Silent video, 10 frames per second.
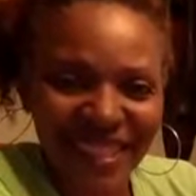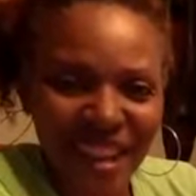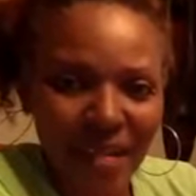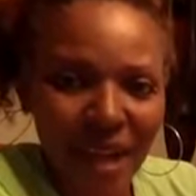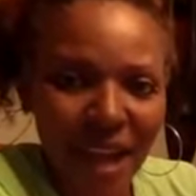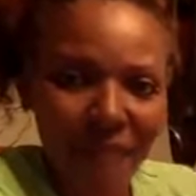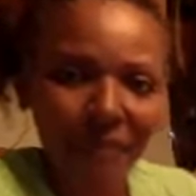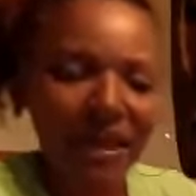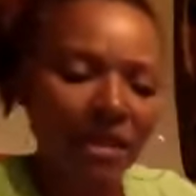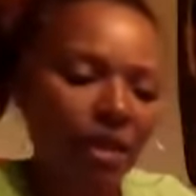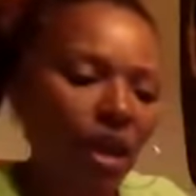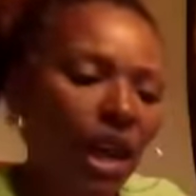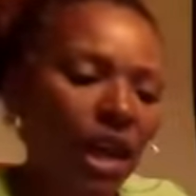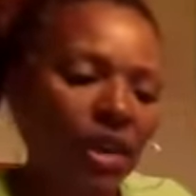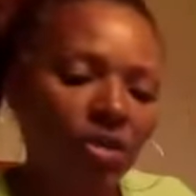All right, please go
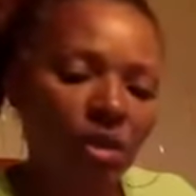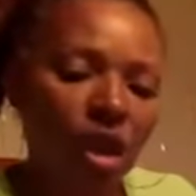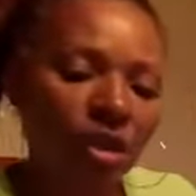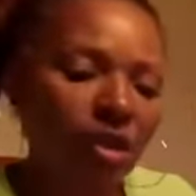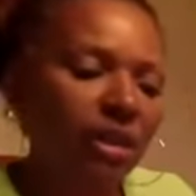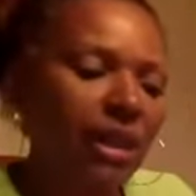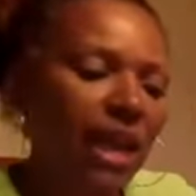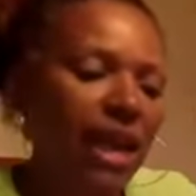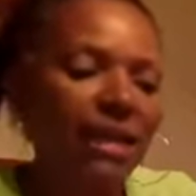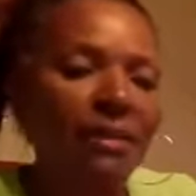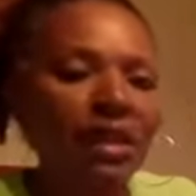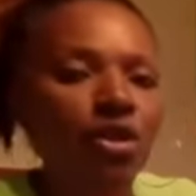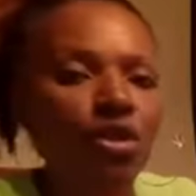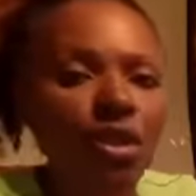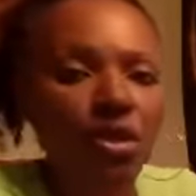ahead and draw those lines. Make
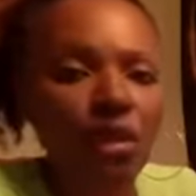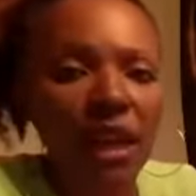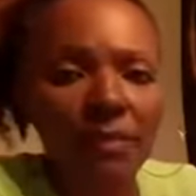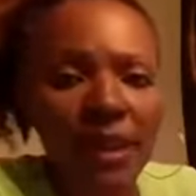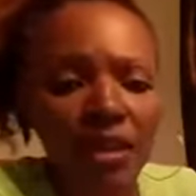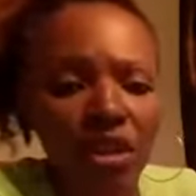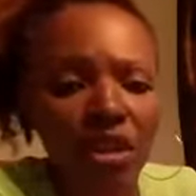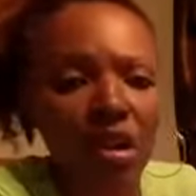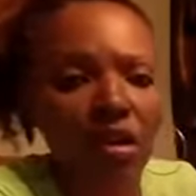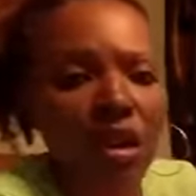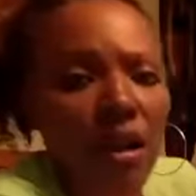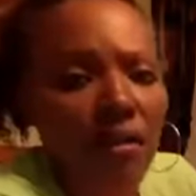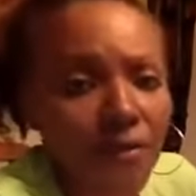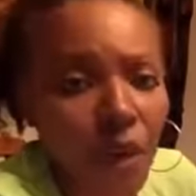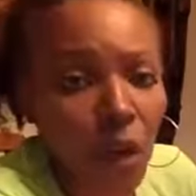sure you keep that shirt
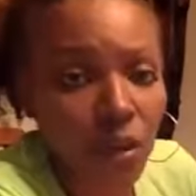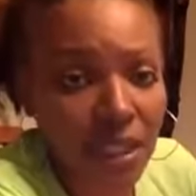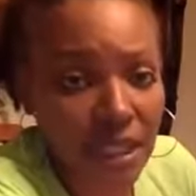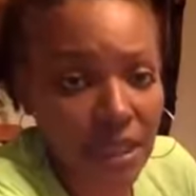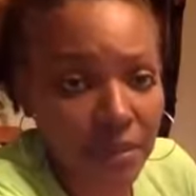folded.